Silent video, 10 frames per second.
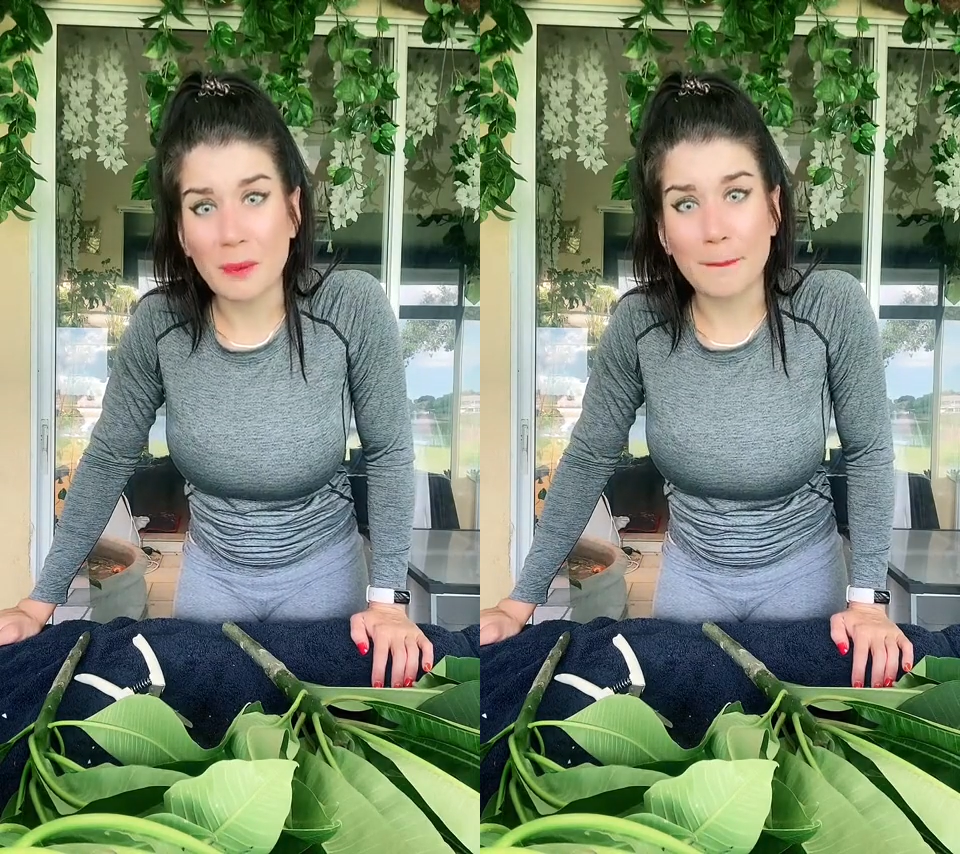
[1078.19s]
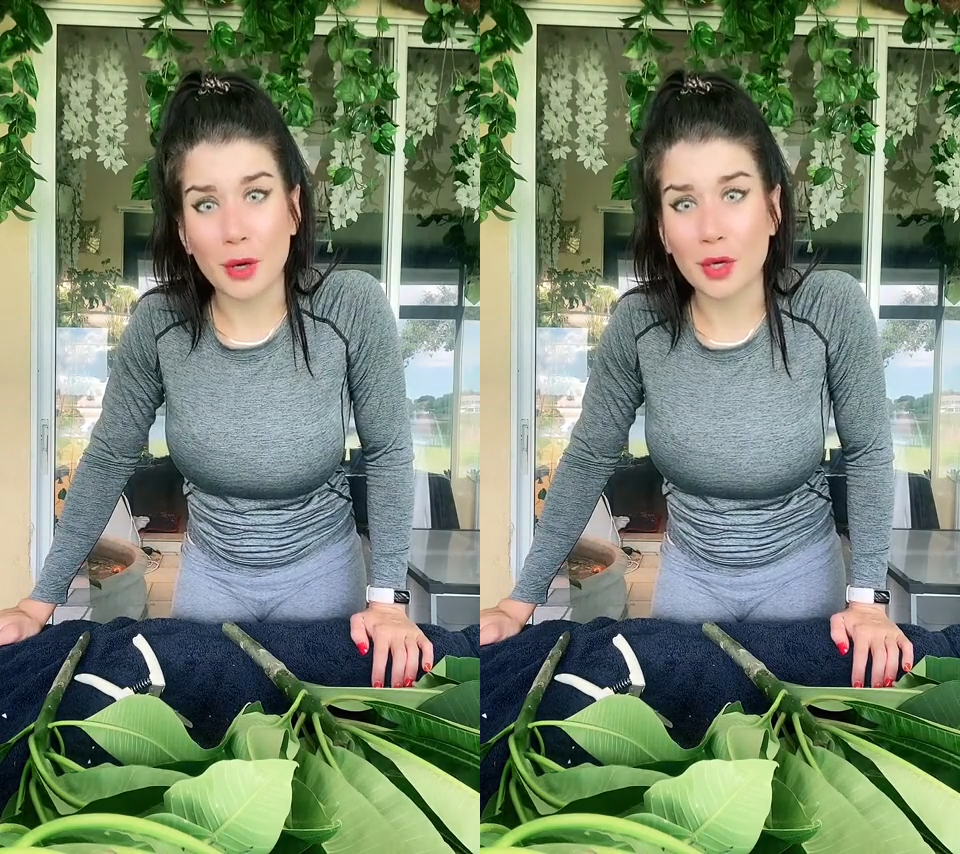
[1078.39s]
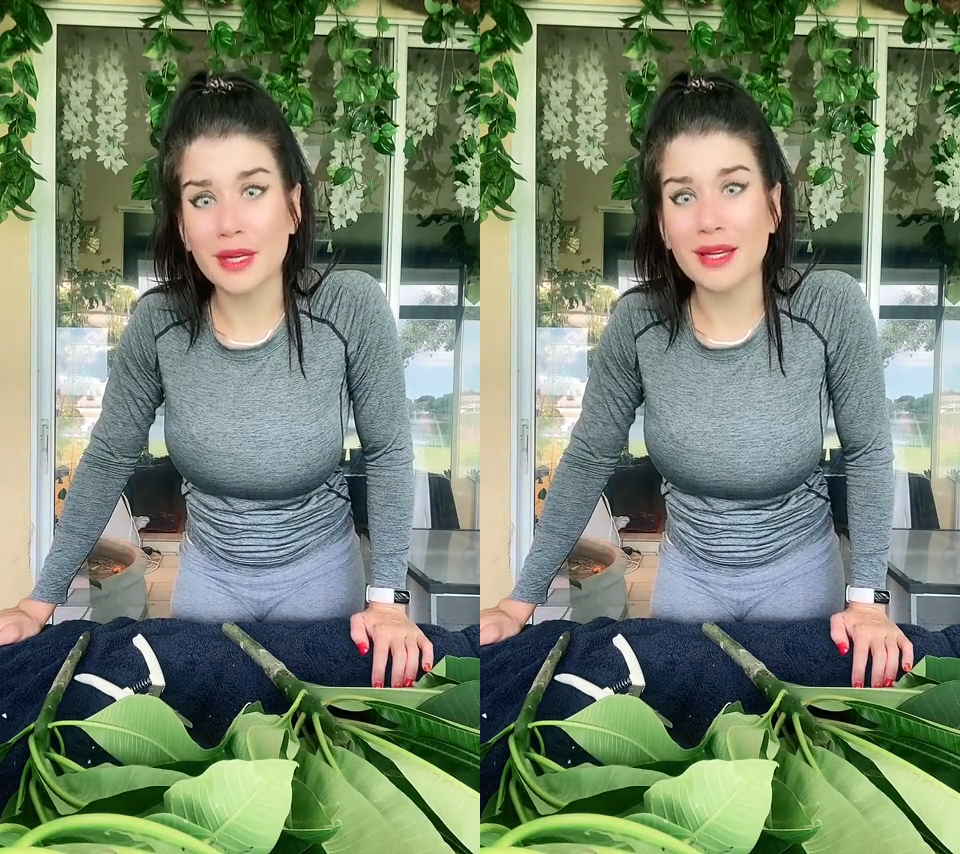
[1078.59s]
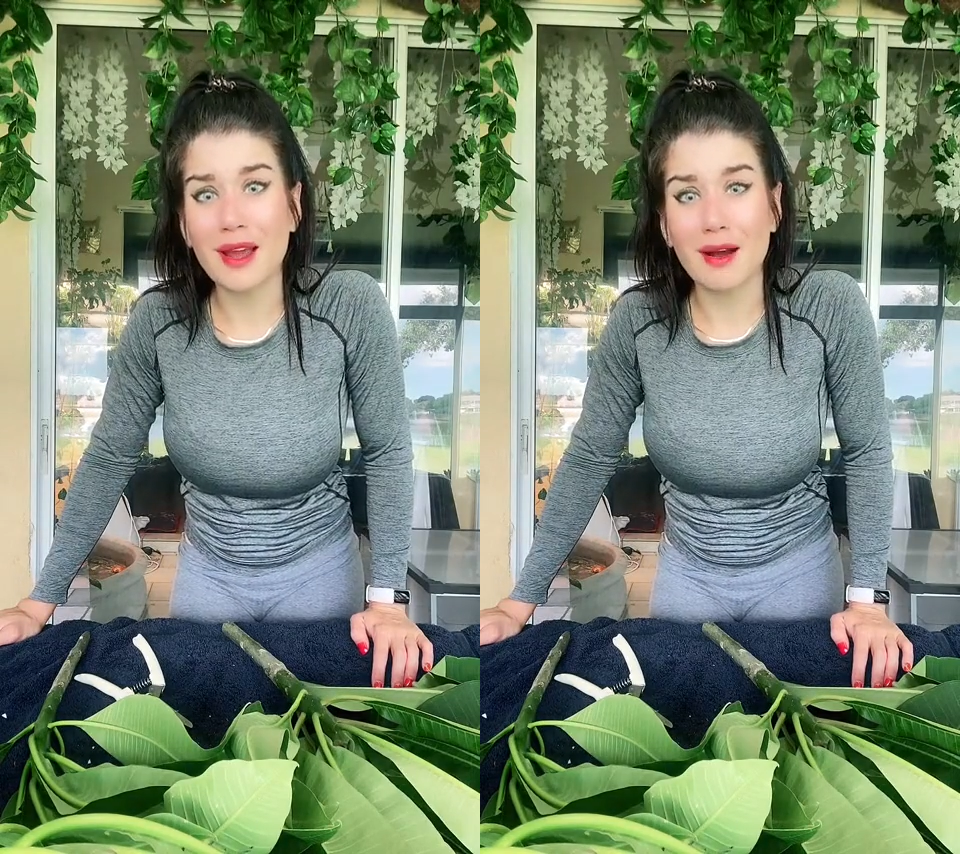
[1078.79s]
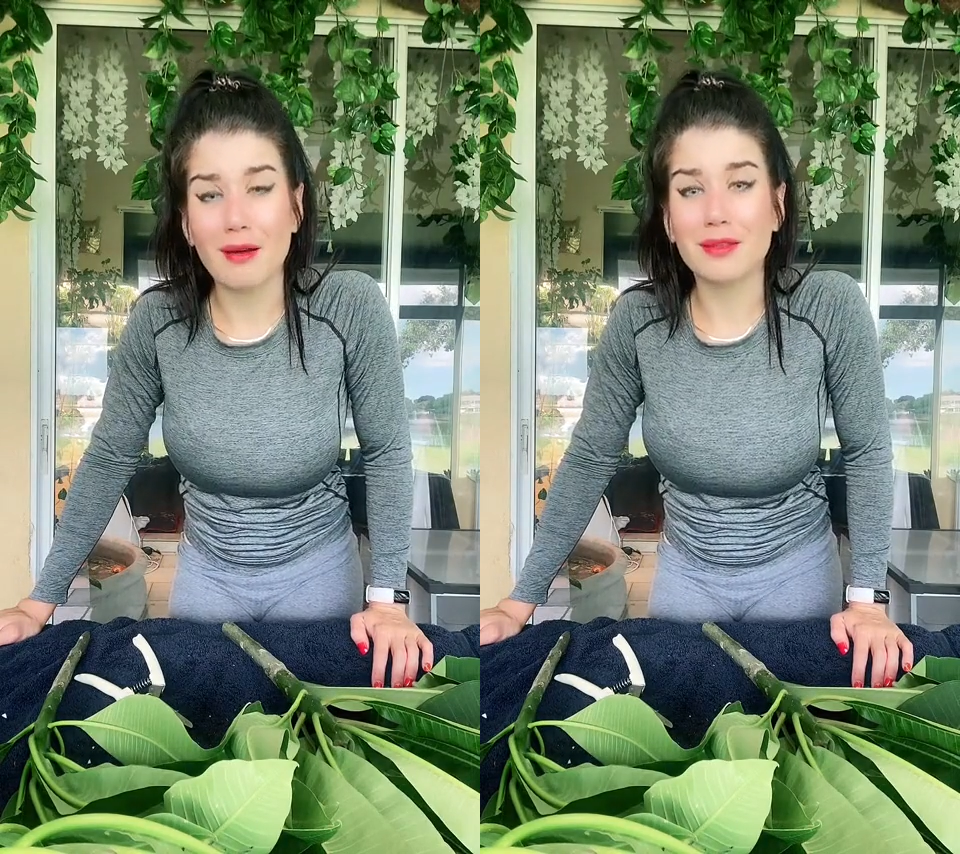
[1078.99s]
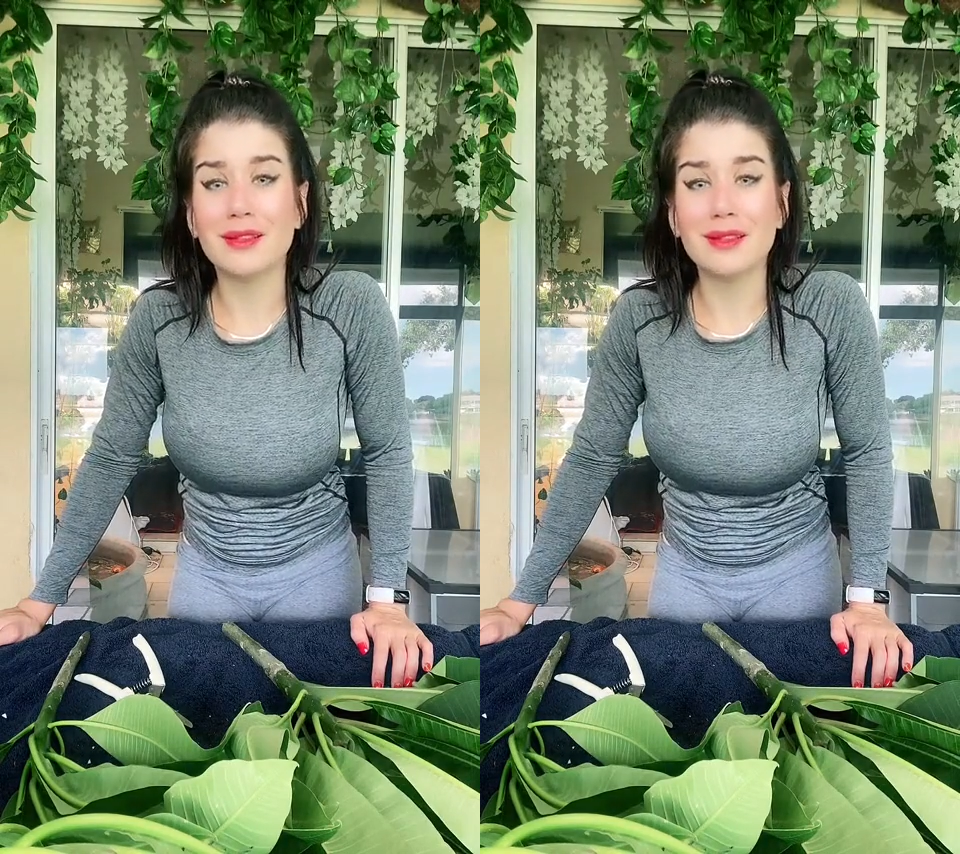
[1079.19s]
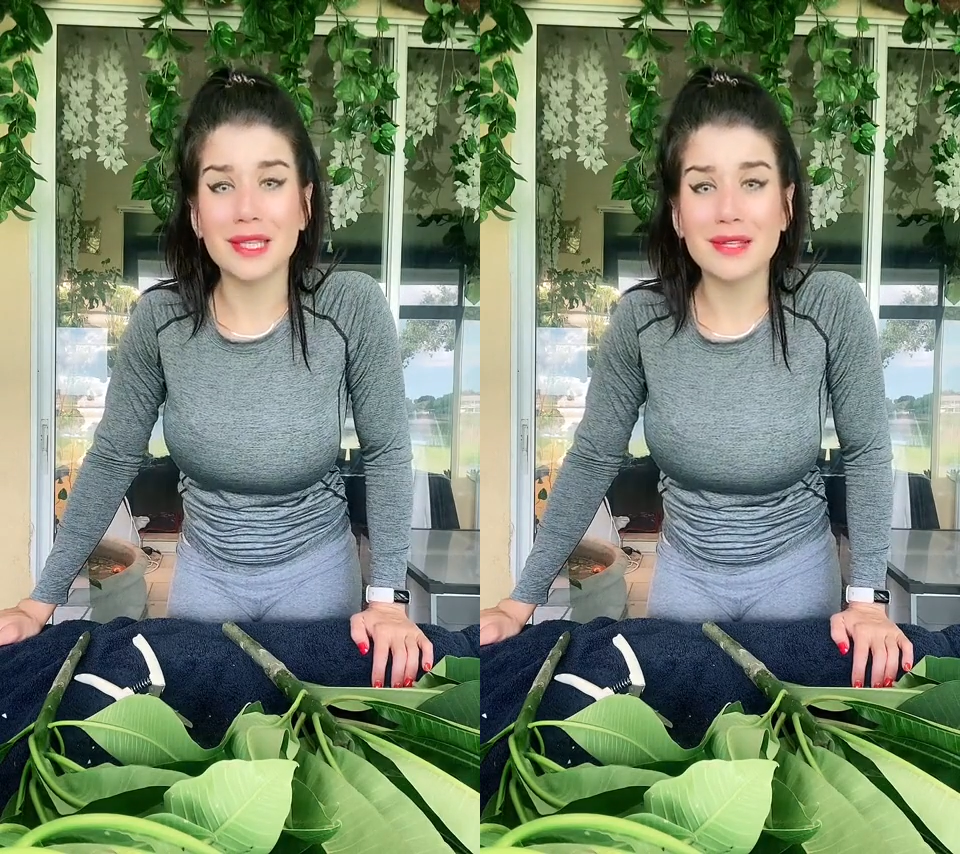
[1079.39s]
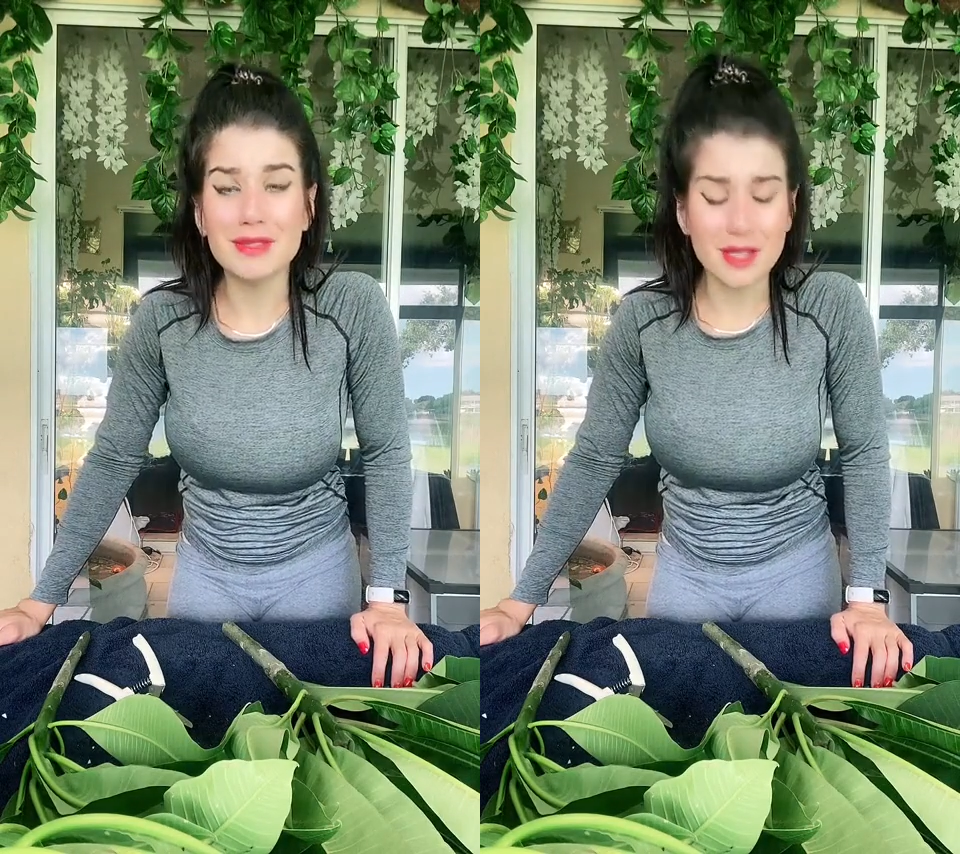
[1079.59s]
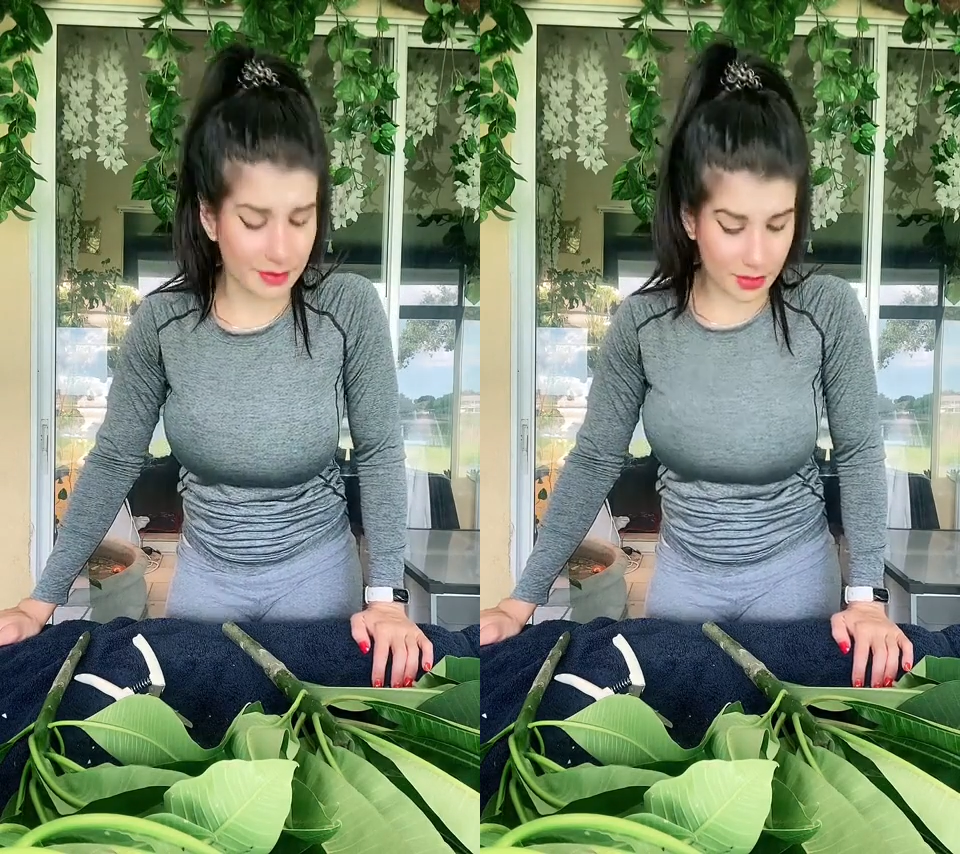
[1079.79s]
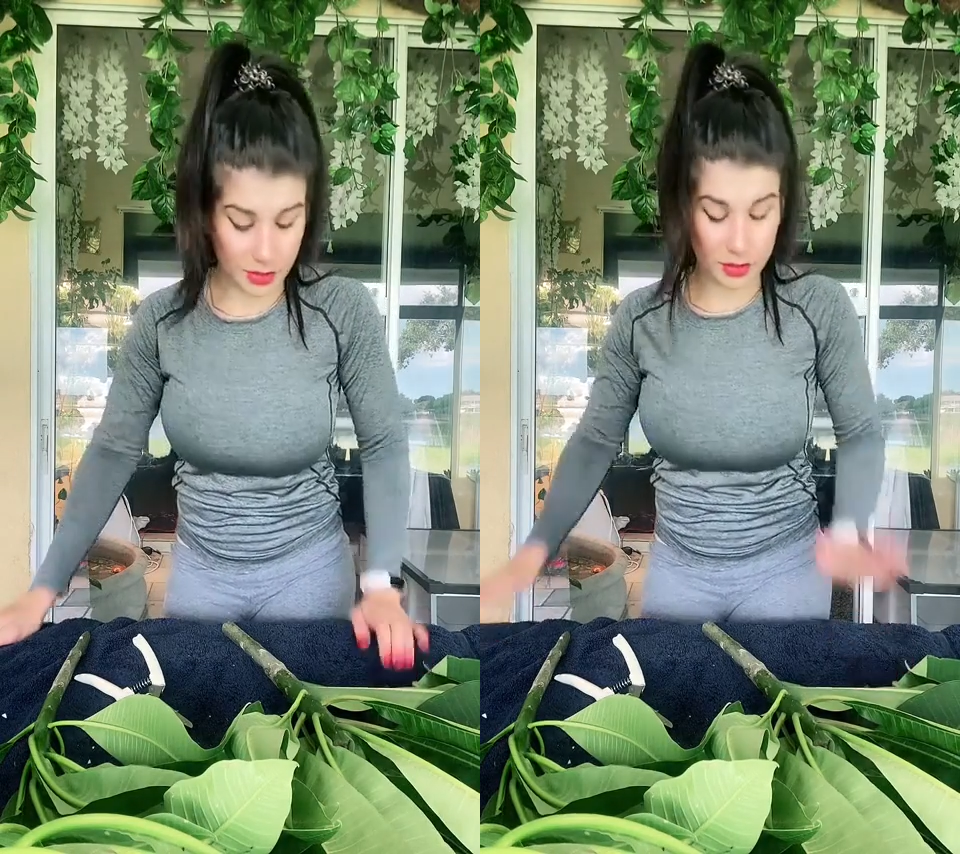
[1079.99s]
burning all the leaves up.